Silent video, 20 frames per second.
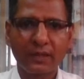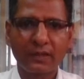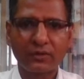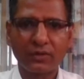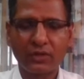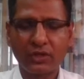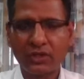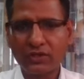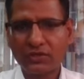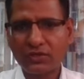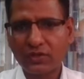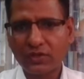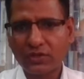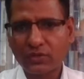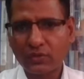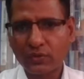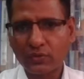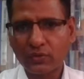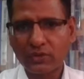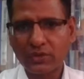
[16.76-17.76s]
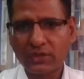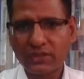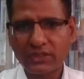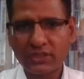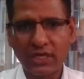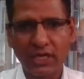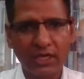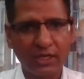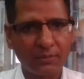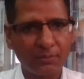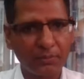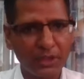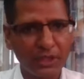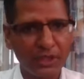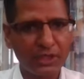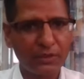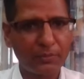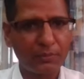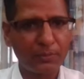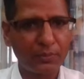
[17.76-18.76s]
These resources are
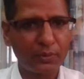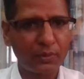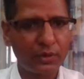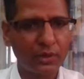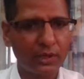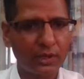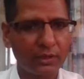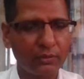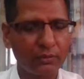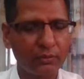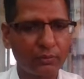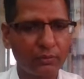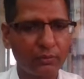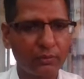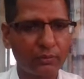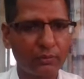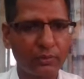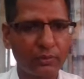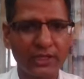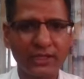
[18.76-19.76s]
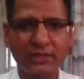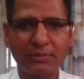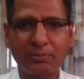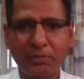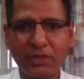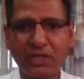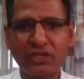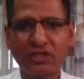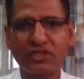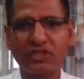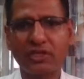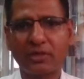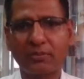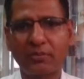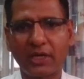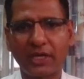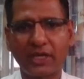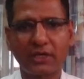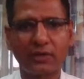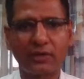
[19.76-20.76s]
very important to get
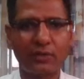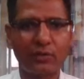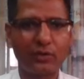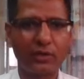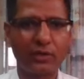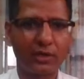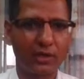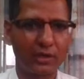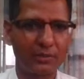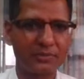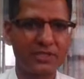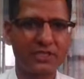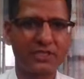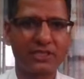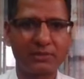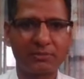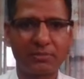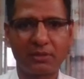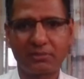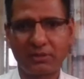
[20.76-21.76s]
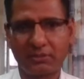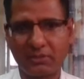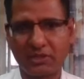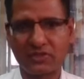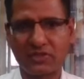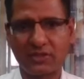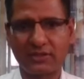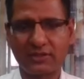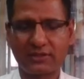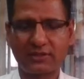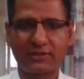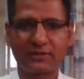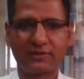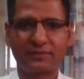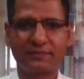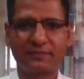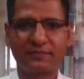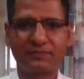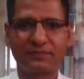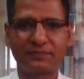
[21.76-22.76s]
predetermined goal or objective of the business.
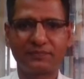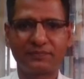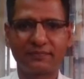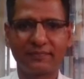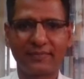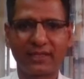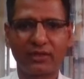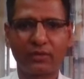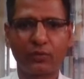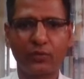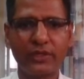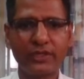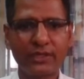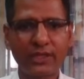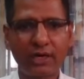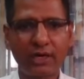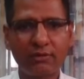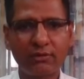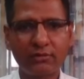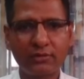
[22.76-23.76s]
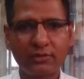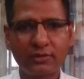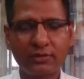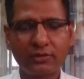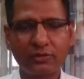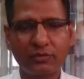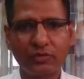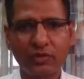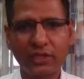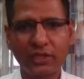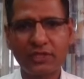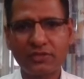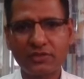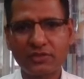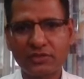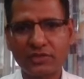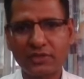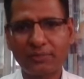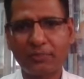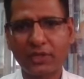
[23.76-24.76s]
Without these
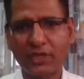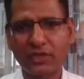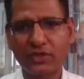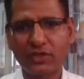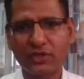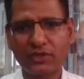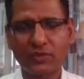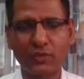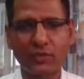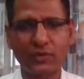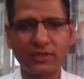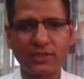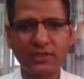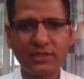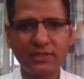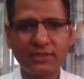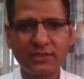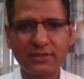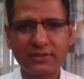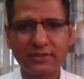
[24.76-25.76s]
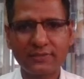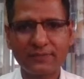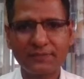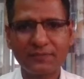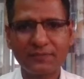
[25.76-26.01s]
different resources,